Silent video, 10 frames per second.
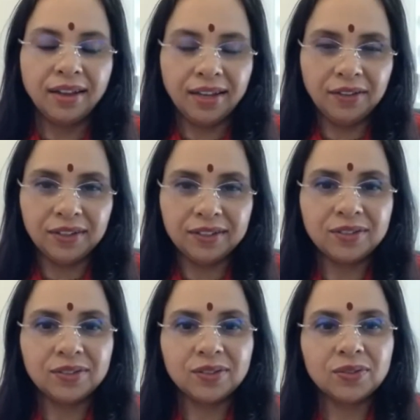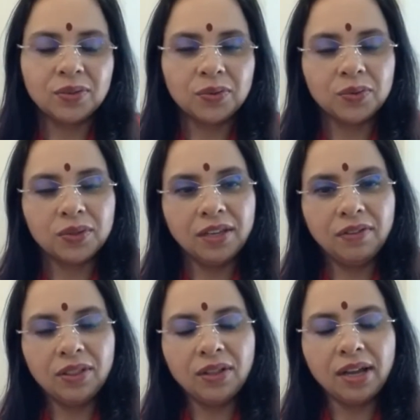Anyways, so
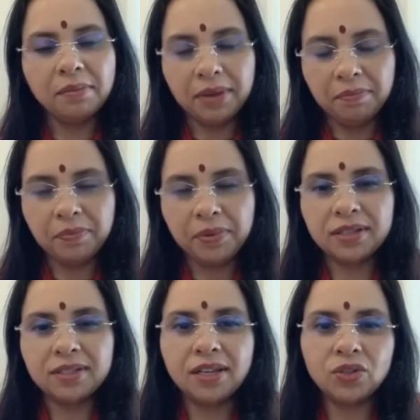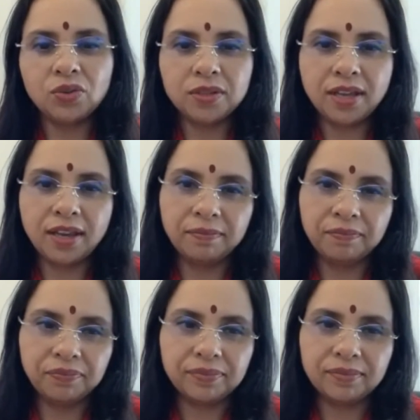even the um, impersonalists who say
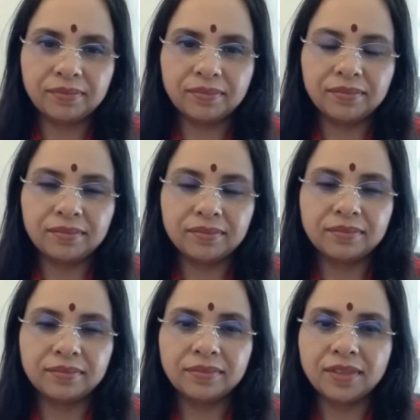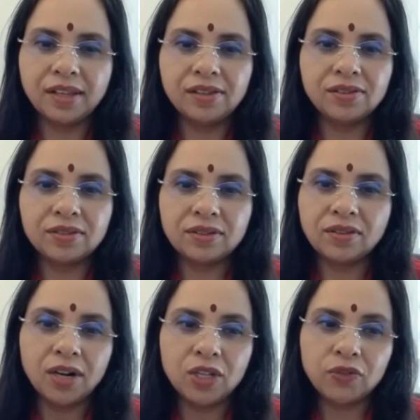there is
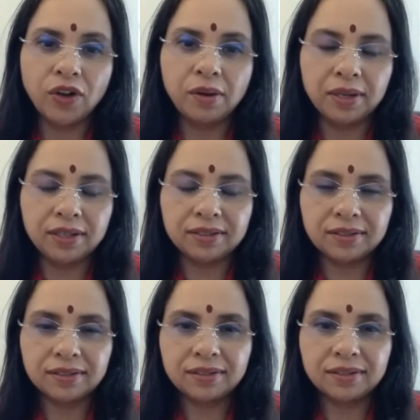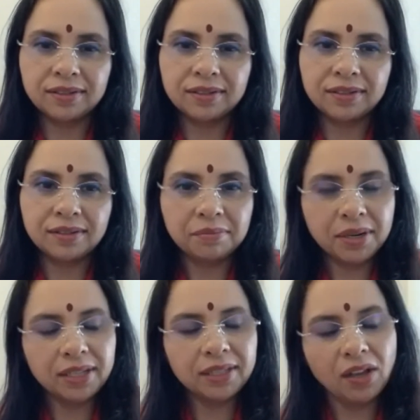God is formless,
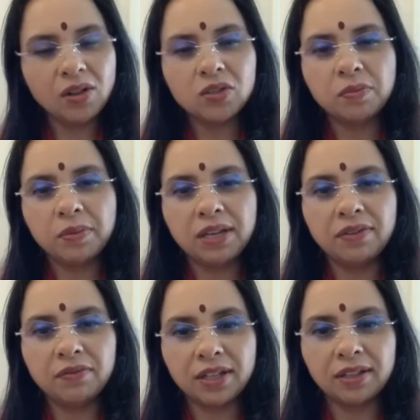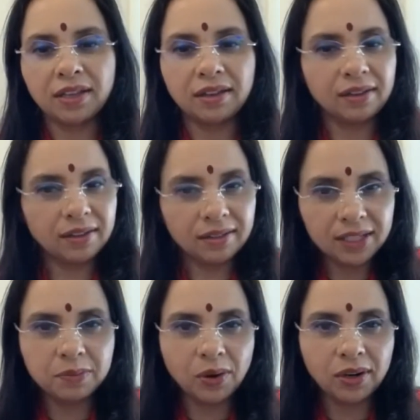but they also believe in one thing
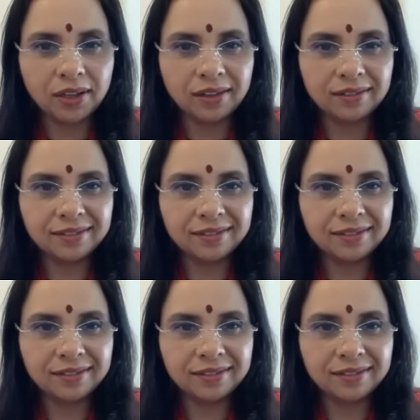this body